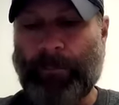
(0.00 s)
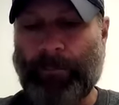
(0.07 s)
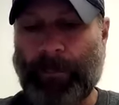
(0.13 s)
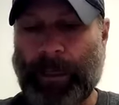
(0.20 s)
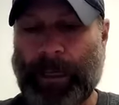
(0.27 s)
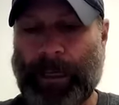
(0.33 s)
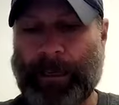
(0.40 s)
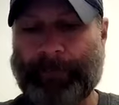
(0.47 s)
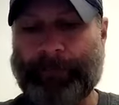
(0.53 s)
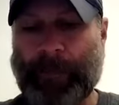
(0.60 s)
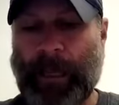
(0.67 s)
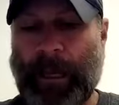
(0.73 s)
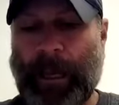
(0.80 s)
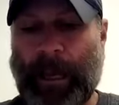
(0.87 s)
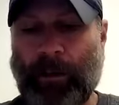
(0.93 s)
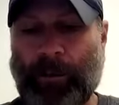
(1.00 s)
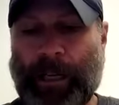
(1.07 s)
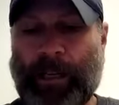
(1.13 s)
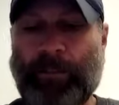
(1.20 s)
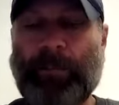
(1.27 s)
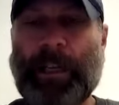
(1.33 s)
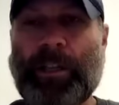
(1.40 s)
But I
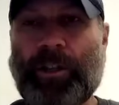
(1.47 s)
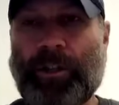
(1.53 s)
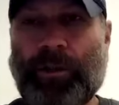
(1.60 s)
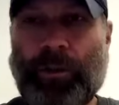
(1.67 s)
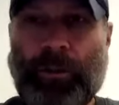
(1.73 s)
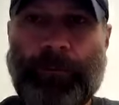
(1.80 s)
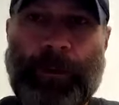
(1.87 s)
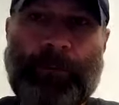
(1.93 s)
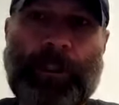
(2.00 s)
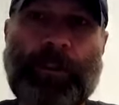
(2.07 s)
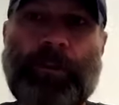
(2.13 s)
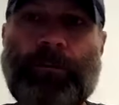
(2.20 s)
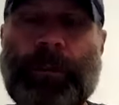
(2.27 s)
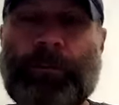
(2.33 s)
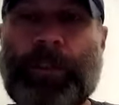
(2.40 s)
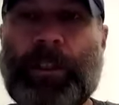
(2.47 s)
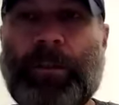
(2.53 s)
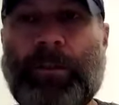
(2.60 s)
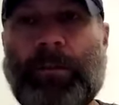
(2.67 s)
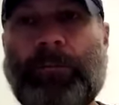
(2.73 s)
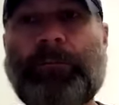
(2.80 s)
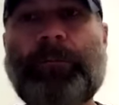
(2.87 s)
recommend you do the
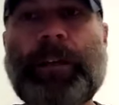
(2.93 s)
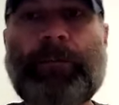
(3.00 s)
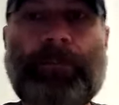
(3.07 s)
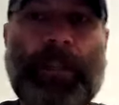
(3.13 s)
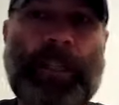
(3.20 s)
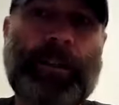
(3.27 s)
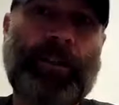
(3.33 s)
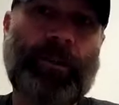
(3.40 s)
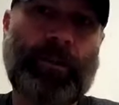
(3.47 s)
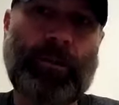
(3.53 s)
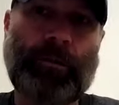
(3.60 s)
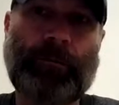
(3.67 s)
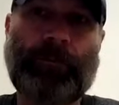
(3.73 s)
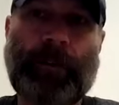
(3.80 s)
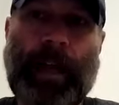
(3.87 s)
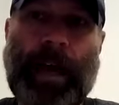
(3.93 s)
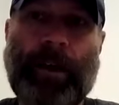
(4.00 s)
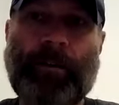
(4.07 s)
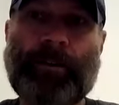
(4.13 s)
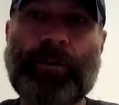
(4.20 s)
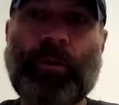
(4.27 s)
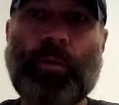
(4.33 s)
52-52. 52
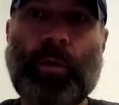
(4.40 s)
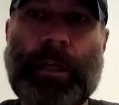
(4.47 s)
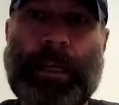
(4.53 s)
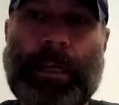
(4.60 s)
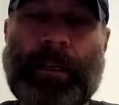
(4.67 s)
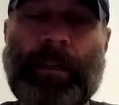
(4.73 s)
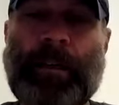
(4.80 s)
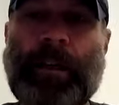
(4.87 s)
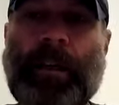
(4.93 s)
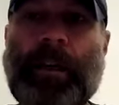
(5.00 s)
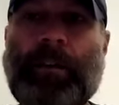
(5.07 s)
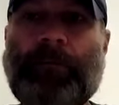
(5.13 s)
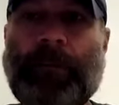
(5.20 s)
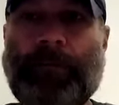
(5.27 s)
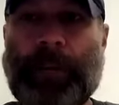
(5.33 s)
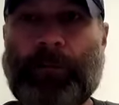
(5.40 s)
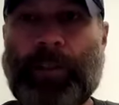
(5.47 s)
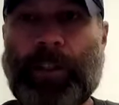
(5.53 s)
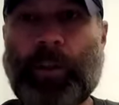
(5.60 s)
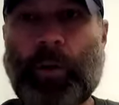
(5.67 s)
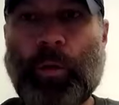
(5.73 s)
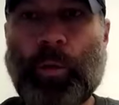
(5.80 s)
flyers a week for
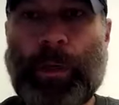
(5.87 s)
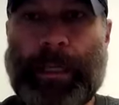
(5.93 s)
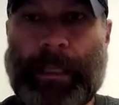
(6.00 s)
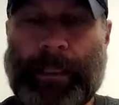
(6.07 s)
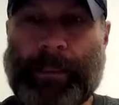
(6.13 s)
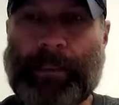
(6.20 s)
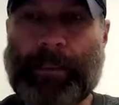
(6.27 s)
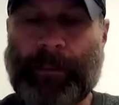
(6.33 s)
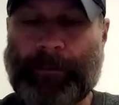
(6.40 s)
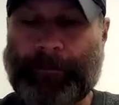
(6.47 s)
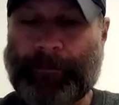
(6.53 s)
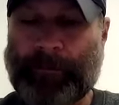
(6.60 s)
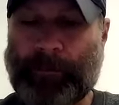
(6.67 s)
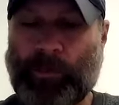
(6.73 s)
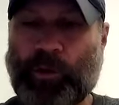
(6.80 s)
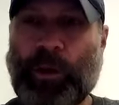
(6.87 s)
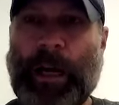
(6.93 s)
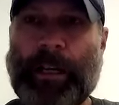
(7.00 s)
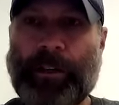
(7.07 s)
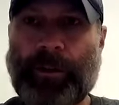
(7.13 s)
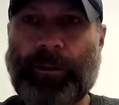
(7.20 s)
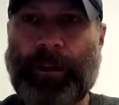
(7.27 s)
52 weeks. Try
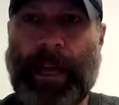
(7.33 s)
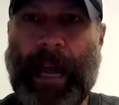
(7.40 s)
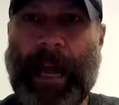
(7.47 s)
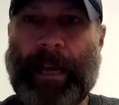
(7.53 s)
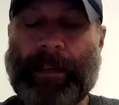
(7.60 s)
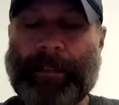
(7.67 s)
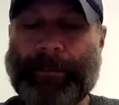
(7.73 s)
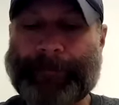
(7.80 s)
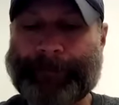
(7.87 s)
to do that.